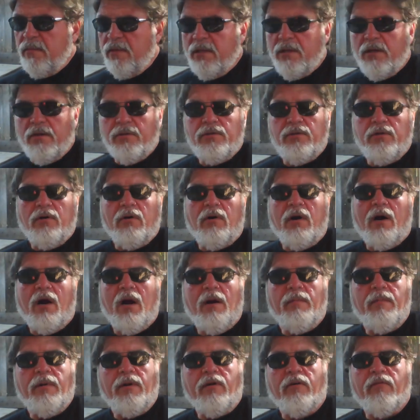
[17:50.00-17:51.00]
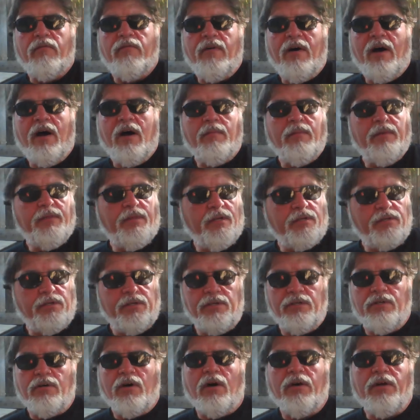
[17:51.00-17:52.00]
there's no harm and no foul, but this
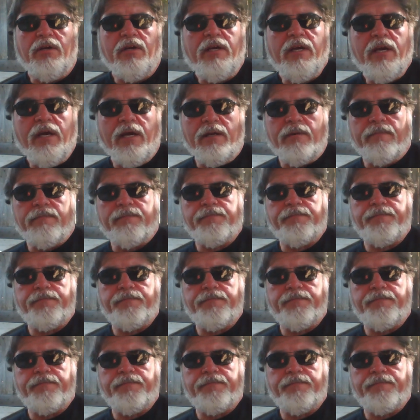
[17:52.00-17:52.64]
is all you get.